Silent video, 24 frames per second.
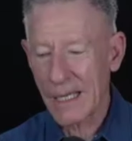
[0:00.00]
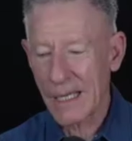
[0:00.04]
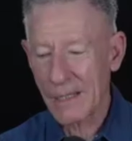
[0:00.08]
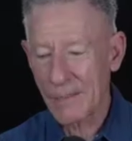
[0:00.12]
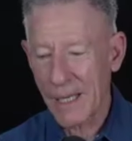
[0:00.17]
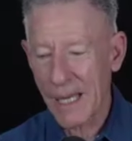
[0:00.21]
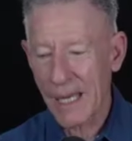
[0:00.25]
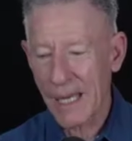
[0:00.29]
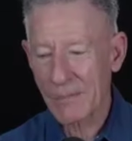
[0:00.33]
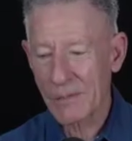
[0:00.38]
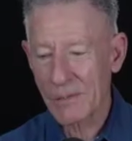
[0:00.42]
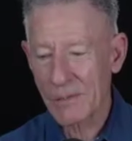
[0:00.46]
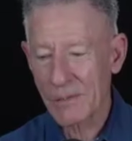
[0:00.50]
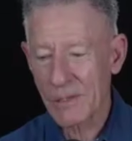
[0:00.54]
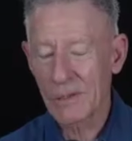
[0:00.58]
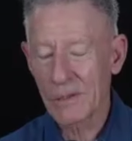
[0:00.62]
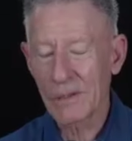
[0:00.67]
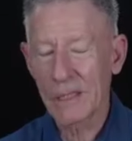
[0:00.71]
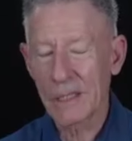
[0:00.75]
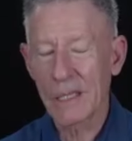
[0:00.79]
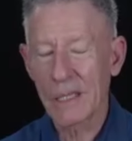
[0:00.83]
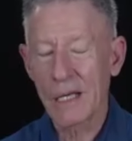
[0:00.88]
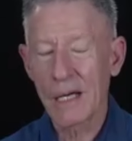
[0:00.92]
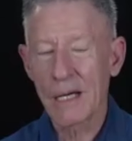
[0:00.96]
am
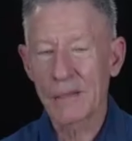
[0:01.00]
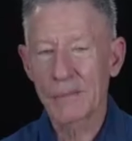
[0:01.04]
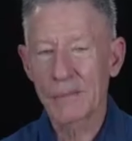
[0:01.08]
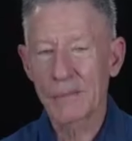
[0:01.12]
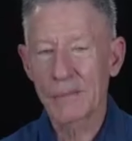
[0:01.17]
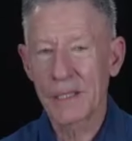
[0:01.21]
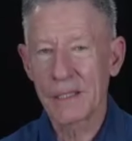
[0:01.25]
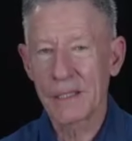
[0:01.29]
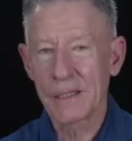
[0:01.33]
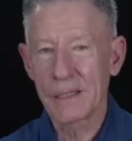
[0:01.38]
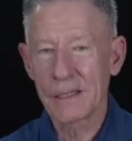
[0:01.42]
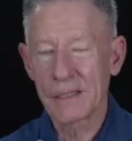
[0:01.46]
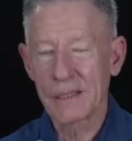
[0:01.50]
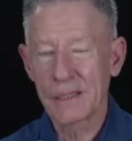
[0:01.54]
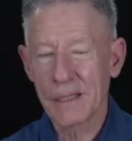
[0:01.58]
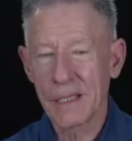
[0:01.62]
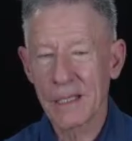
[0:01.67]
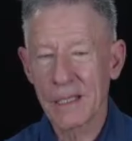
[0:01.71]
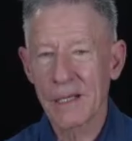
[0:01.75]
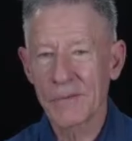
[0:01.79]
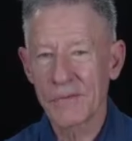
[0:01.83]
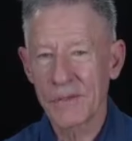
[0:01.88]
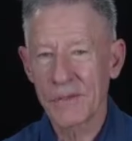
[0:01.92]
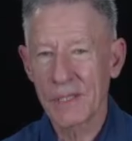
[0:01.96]
absolutely
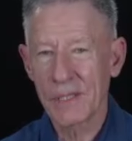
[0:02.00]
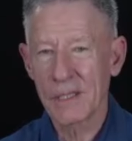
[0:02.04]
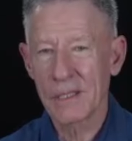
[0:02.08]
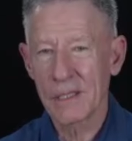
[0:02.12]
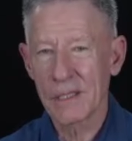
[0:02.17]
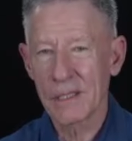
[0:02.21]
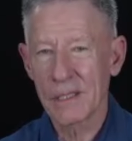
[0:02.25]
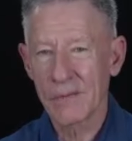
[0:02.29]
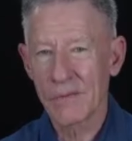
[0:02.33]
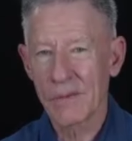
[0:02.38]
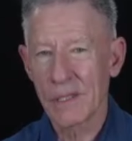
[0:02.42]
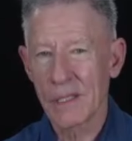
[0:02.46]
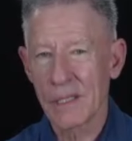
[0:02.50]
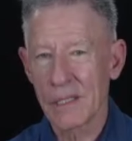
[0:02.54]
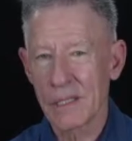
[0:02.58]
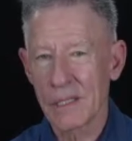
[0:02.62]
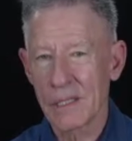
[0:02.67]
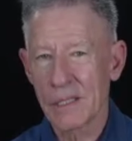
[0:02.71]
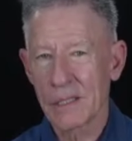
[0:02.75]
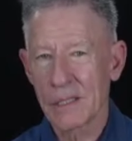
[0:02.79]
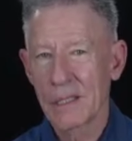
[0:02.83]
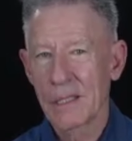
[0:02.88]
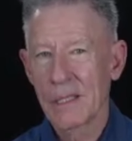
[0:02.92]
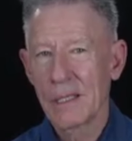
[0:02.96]
confident of
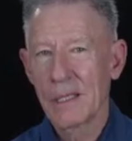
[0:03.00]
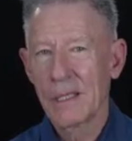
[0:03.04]
this.